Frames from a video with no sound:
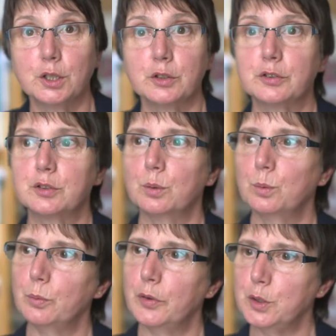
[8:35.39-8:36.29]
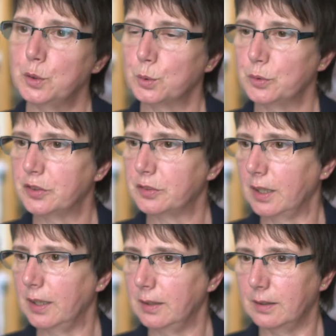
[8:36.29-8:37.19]
so that you don't
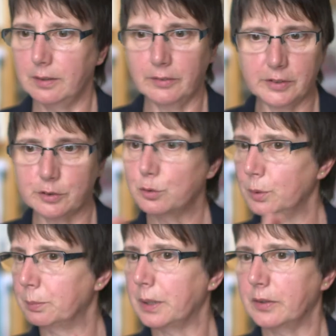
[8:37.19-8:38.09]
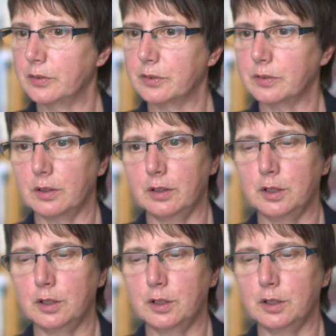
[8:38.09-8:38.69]
say this group has,